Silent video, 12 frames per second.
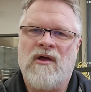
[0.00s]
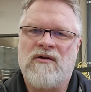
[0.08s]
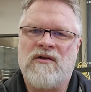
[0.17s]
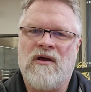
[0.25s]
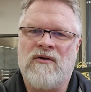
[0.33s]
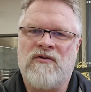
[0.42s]

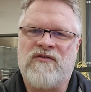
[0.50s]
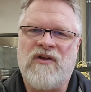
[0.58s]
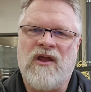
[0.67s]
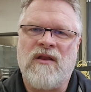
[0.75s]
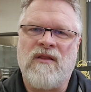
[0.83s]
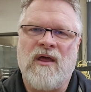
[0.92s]
to
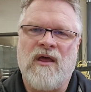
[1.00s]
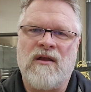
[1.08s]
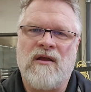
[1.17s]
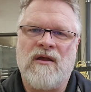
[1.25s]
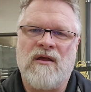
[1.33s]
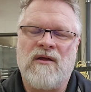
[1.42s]
understand that
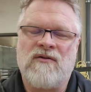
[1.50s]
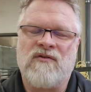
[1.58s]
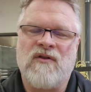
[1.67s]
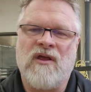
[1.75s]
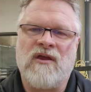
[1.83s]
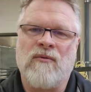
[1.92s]

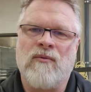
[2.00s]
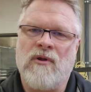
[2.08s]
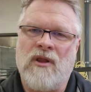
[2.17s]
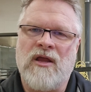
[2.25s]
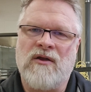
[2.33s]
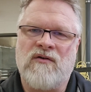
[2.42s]
so they can
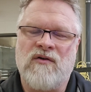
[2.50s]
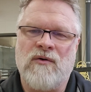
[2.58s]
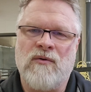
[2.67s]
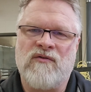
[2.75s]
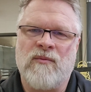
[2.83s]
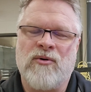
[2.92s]
relate to
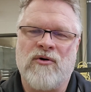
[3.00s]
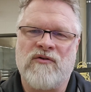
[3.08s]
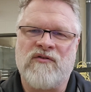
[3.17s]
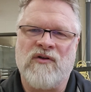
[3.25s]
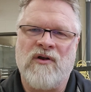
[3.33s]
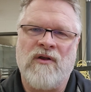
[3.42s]
you as a
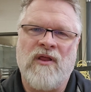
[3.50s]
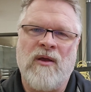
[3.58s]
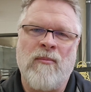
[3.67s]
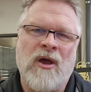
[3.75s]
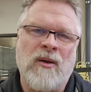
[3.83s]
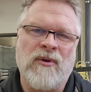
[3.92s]
person, and they
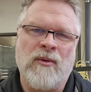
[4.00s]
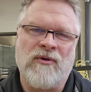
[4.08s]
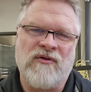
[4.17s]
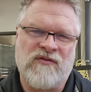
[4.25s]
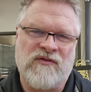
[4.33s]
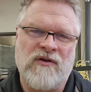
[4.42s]
might be able
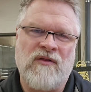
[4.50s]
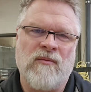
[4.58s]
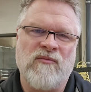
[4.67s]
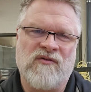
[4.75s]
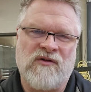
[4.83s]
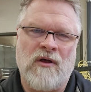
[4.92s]
to see
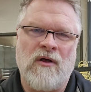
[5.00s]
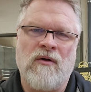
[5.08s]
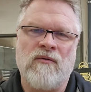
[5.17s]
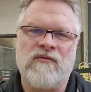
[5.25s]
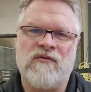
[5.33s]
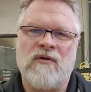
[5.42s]

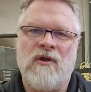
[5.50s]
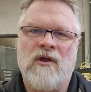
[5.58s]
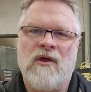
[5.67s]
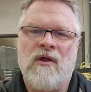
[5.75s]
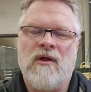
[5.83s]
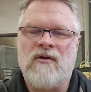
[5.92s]
themselves
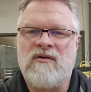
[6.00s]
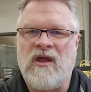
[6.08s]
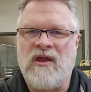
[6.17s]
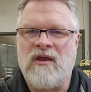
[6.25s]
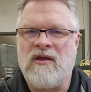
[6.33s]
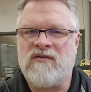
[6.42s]

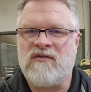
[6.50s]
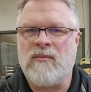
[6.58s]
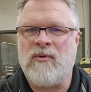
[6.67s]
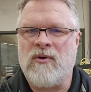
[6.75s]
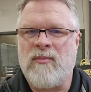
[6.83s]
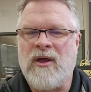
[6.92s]
taking a
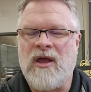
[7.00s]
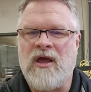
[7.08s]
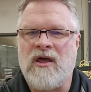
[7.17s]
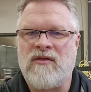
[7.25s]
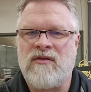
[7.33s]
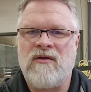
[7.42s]
similar
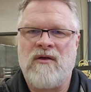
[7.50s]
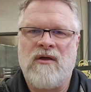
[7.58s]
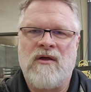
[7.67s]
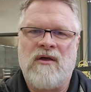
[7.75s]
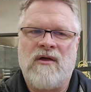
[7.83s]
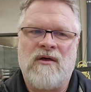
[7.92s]
path.
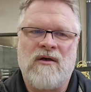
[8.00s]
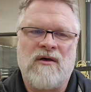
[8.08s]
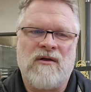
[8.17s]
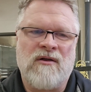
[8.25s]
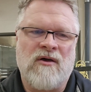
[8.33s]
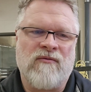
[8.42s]

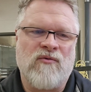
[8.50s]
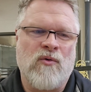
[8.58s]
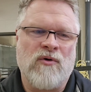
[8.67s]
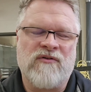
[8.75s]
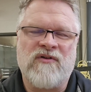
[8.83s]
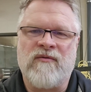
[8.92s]
Now, of
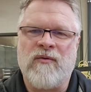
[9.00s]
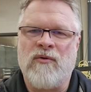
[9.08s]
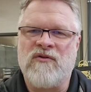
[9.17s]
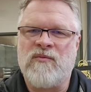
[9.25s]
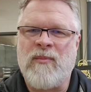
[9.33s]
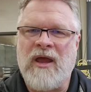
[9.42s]
course,
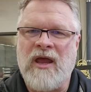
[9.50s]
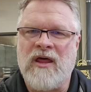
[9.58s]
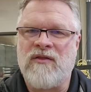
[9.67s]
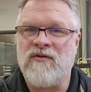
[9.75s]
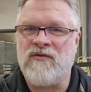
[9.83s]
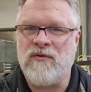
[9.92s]
everyone's
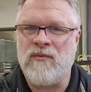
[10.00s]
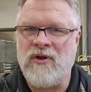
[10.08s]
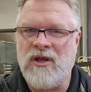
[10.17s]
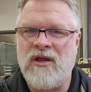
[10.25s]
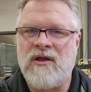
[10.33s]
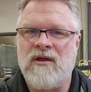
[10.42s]
path is
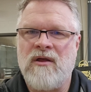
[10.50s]
unique,